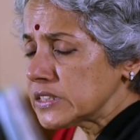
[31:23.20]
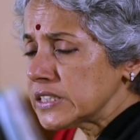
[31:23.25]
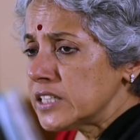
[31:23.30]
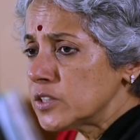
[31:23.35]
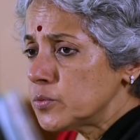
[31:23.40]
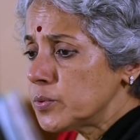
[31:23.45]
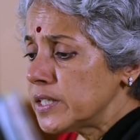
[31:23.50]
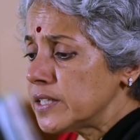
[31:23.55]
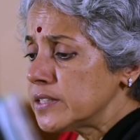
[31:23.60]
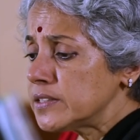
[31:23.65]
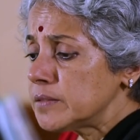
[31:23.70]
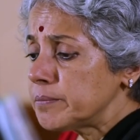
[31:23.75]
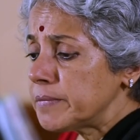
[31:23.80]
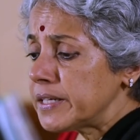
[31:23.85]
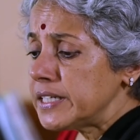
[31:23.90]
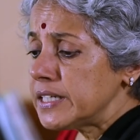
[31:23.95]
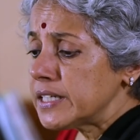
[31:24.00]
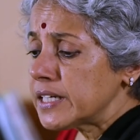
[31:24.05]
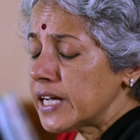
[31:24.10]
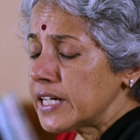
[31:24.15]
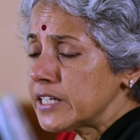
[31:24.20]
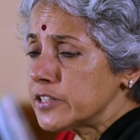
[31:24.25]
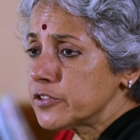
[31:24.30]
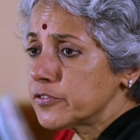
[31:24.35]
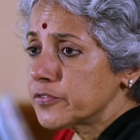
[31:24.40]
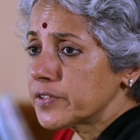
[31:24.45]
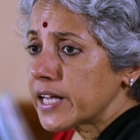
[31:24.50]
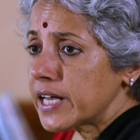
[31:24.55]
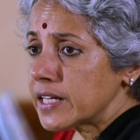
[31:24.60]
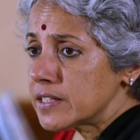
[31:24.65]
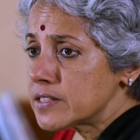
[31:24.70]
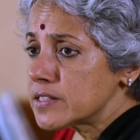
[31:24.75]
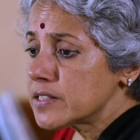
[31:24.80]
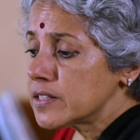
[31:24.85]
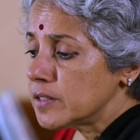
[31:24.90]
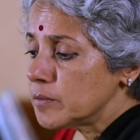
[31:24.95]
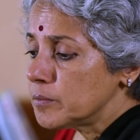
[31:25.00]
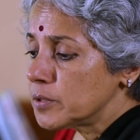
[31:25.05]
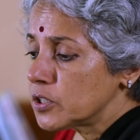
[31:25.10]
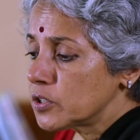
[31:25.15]
as well as in many kinds of
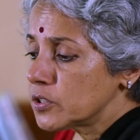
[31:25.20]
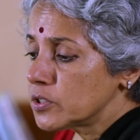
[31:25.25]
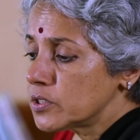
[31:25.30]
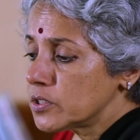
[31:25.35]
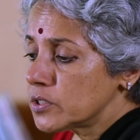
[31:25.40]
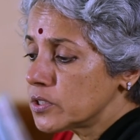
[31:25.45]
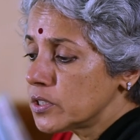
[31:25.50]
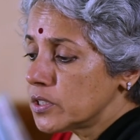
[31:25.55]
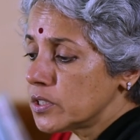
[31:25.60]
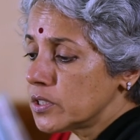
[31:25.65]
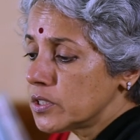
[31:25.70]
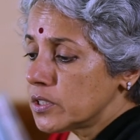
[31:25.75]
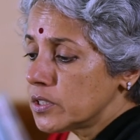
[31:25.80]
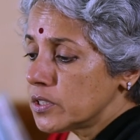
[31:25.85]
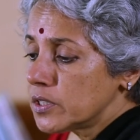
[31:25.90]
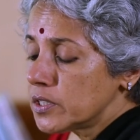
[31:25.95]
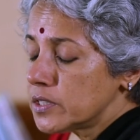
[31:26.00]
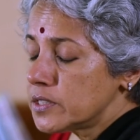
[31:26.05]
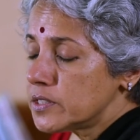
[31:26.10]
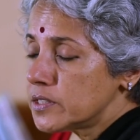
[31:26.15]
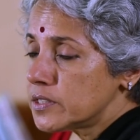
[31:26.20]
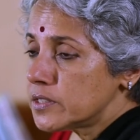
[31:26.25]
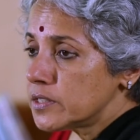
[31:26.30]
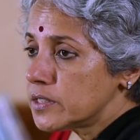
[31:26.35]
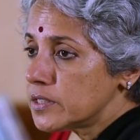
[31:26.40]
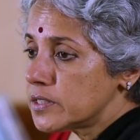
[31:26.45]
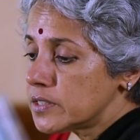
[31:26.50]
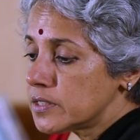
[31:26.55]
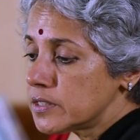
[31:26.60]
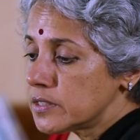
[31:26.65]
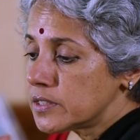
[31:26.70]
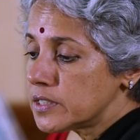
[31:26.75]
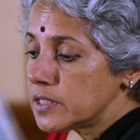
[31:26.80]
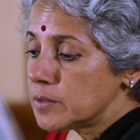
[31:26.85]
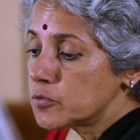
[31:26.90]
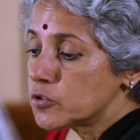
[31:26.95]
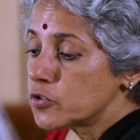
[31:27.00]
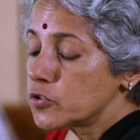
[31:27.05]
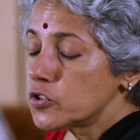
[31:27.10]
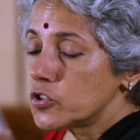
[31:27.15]
cancer, because it, it
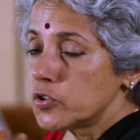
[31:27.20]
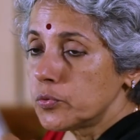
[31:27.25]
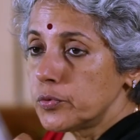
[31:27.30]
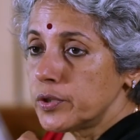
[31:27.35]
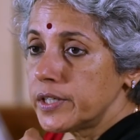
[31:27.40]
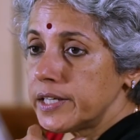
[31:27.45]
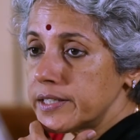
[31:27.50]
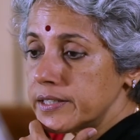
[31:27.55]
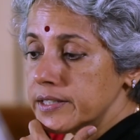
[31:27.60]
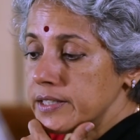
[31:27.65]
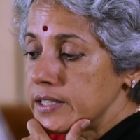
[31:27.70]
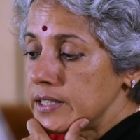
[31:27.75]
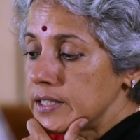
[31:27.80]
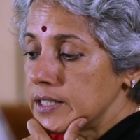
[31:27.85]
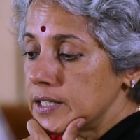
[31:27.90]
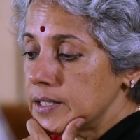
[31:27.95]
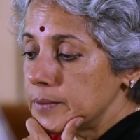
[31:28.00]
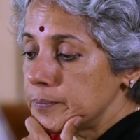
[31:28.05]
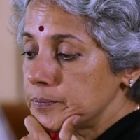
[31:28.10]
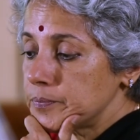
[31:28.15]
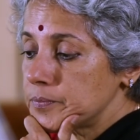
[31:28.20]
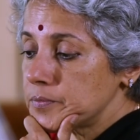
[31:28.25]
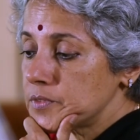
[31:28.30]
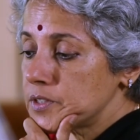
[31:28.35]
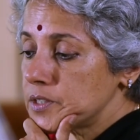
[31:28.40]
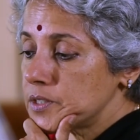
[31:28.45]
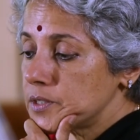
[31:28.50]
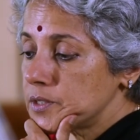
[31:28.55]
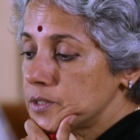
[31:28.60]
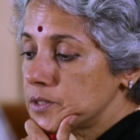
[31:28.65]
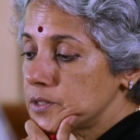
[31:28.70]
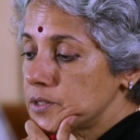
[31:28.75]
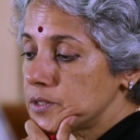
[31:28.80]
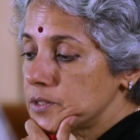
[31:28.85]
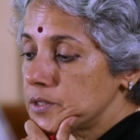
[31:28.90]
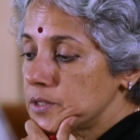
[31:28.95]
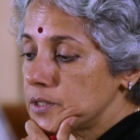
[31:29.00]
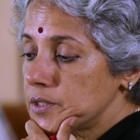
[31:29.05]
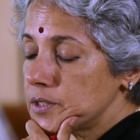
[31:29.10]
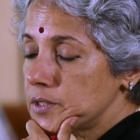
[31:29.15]
seems to stimulate the, uh,
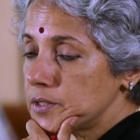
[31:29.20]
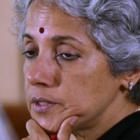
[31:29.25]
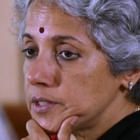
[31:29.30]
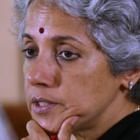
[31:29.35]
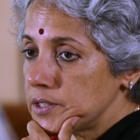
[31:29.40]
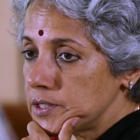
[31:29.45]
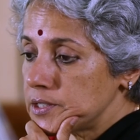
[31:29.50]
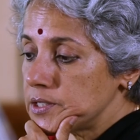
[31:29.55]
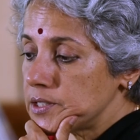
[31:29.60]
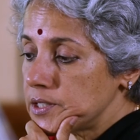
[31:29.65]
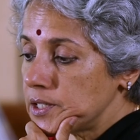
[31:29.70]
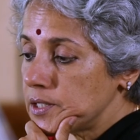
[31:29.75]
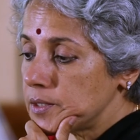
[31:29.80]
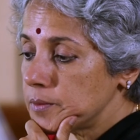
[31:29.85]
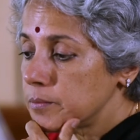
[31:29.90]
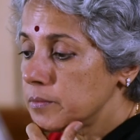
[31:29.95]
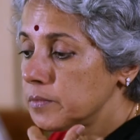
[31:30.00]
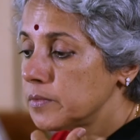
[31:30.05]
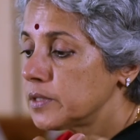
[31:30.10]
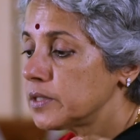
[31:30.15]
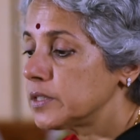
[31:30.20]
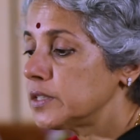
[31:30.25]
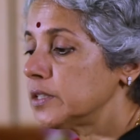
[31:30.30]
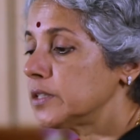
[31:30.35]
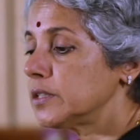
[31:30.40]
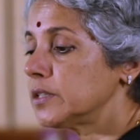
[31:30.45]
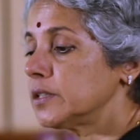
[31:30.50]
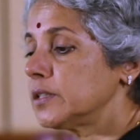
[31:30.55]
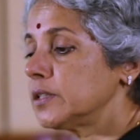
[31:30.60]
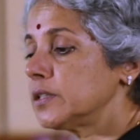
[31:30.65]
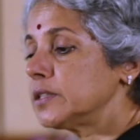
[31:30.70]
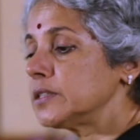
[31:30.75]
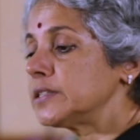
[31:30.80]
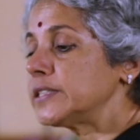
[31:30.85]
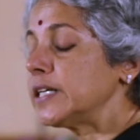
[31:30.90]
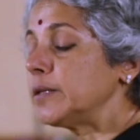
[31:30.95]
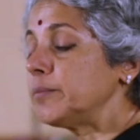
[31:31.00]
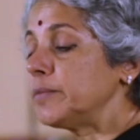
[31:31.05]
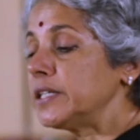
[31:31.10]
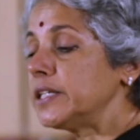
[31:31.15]
the uh,
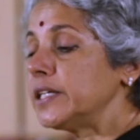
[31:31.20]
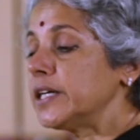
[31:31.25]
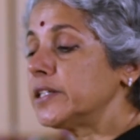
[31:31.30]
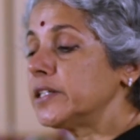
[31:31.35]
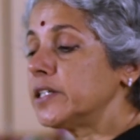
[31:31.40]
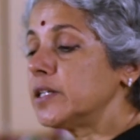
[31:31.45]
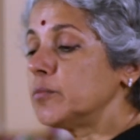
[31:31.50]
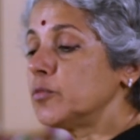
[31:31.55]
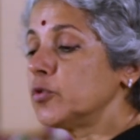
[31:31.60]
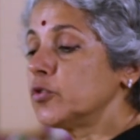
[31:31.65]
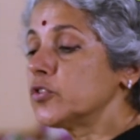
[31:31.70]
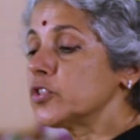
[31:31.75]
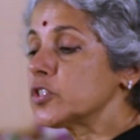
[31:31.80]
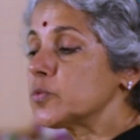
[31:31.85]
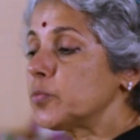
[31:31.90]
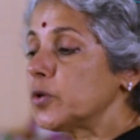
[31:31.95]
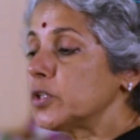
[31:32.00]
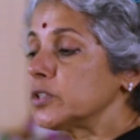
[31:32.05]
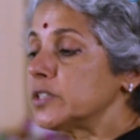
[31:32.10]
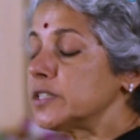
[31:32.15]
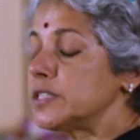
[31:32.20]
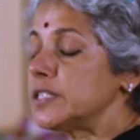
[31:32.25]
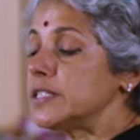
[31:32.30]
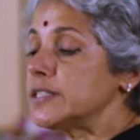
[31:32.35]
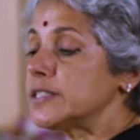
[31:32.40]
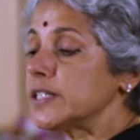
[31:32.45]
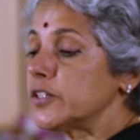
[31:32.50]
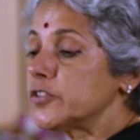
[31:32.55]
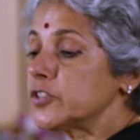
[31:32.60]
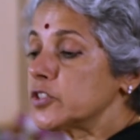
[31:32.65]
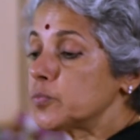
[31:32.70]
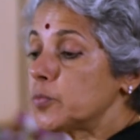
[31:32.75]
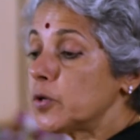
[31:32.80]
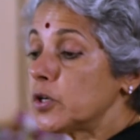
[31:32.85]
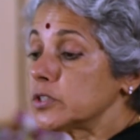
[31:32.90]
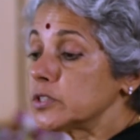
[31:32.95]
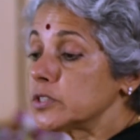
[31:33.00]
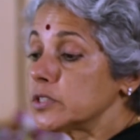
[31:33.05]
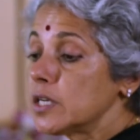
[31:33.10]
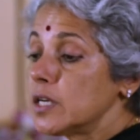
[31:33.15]
cell mediated immune response, the T cell
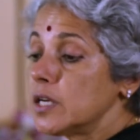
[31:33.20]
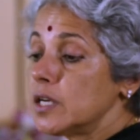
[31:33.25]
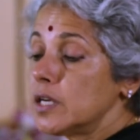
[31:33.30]
response.